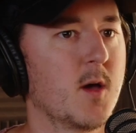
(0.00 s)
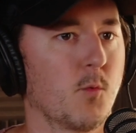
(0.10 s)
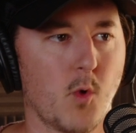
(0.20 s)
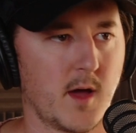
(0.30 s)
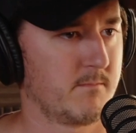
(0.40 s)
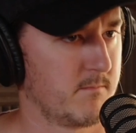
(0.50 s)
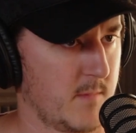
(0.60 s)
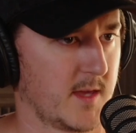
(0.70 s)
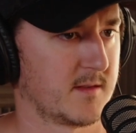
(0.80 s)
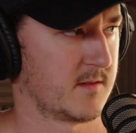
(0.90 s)
What
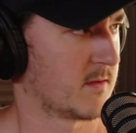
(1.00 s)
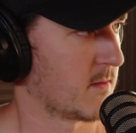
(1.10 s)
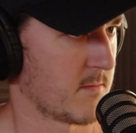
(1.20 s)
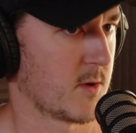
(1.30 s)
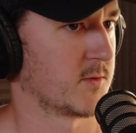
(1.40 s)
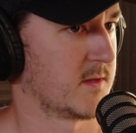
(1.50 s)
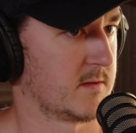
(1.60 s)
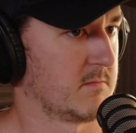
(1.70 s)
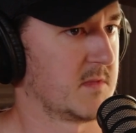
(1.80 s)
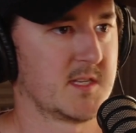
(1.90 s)
makes the
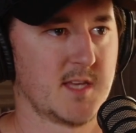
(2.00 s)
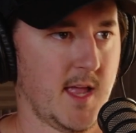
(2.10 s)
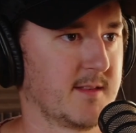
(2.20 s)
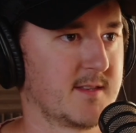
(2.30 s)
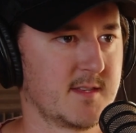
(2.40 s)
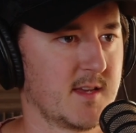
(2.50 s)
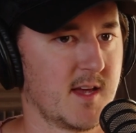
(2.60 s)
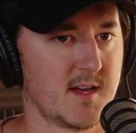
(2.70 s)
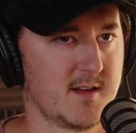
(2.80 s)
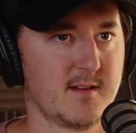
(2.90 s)
most sense
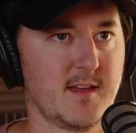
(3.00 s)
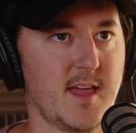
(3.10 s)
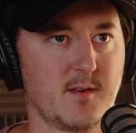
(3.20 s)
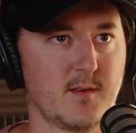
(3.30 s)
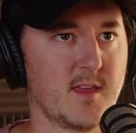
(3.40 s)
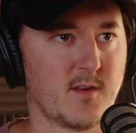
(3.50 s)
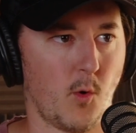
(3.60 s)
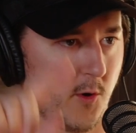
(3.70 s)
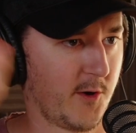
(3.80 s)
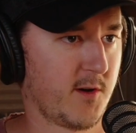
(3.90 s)
and in
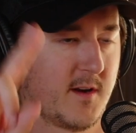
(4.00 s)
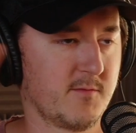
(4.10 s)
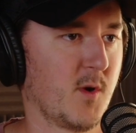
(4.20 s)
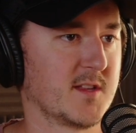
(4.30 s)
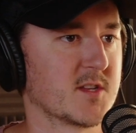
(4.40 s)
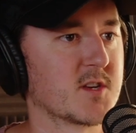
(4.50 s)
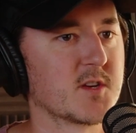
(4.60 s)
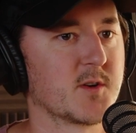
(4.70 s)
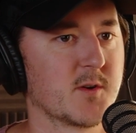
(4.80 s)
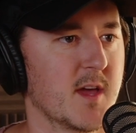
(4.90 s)
order of what to
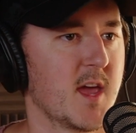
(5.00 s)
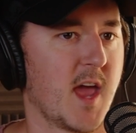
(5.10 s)
do,